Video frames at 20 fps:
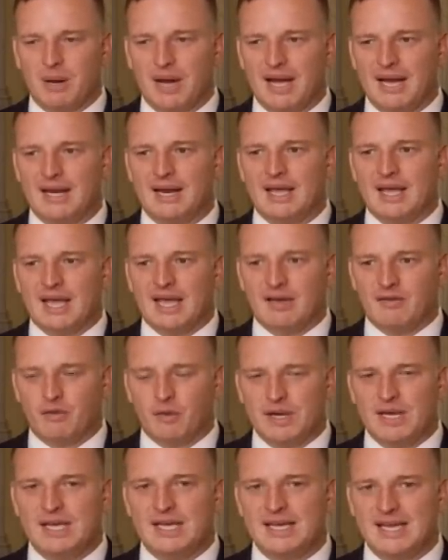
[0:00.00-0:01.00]
But if
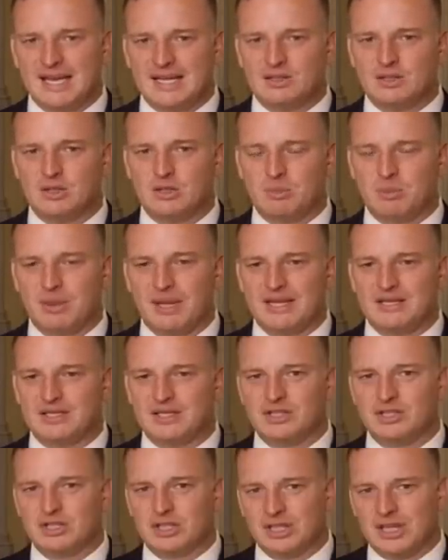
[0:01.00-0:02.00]
we can get to the
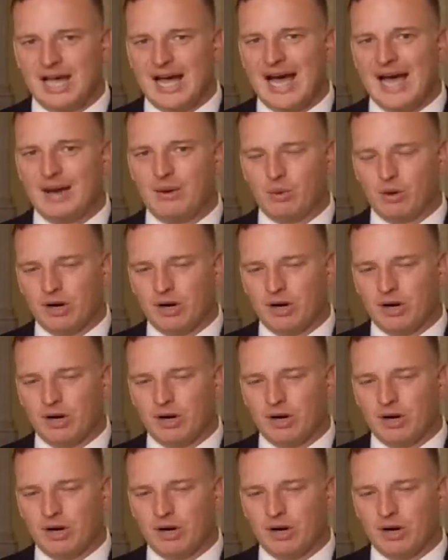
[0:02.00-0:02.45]
place in July,